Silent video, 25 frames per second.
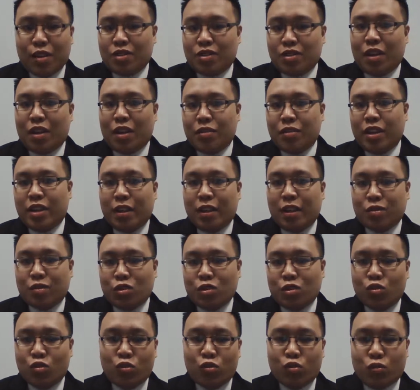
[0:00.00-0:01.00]
every day after
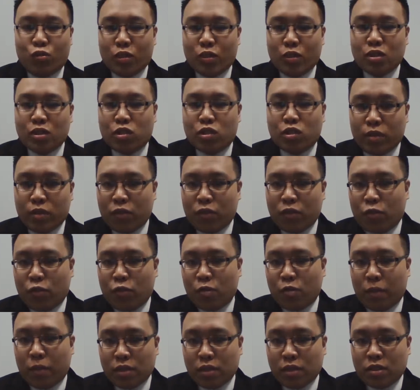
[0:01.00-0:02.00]
school, for at least 3 to 4
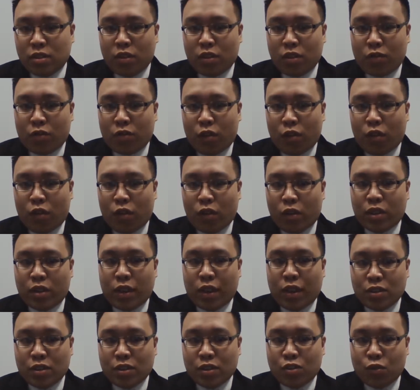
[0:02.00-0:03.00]
months in the fall in
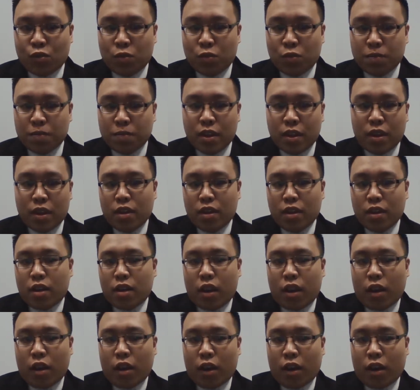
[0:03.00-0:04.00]
high school,
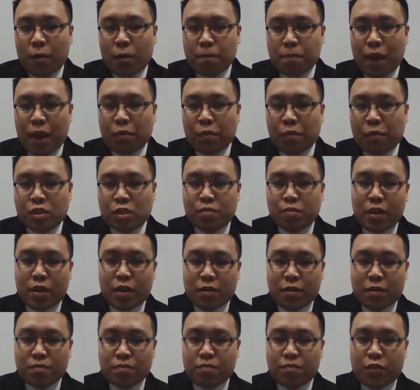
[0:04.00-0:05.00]
I would
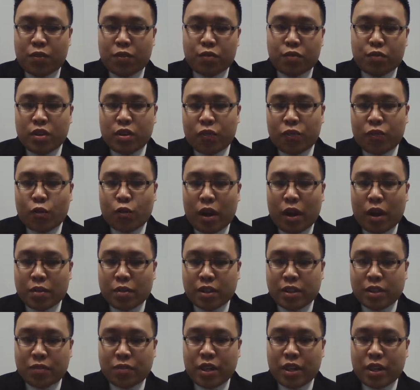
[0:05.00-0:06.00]
spend 3 to 4 hours
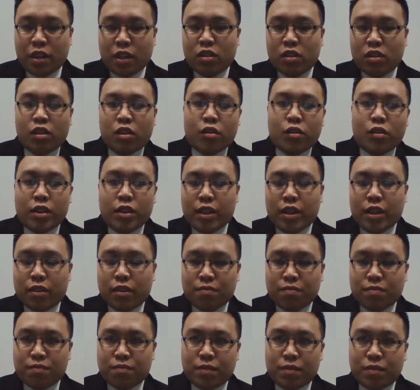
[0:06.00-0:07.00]
every day learning,
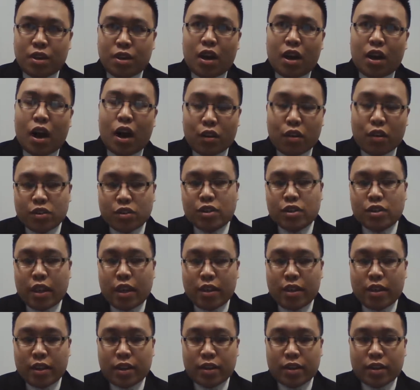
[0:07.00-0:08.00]

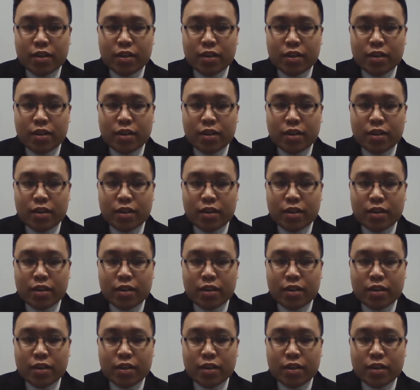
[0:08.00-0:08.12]
understanding,